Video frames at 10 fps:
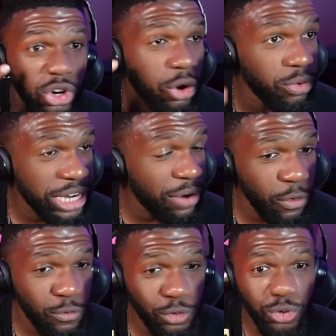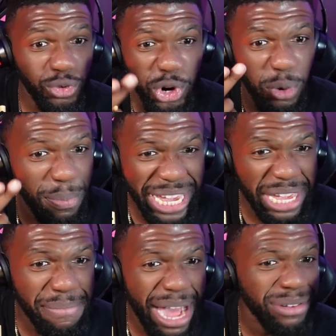No devil fruit, no
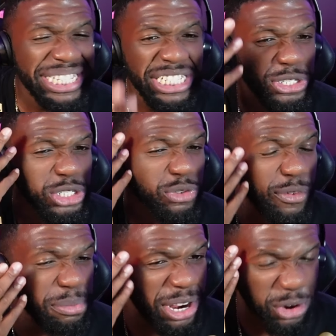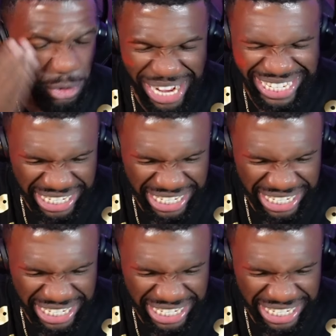Mickey Mouse. This is from the grind.